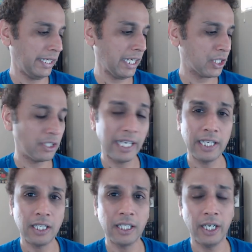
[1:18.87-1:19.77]
text
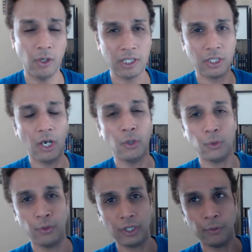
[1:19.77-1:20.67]
data and also how
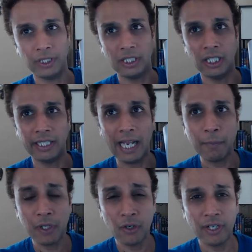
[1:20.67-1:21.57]
to work with
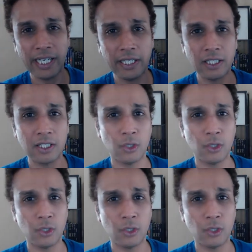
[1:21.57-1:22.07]
tabular data.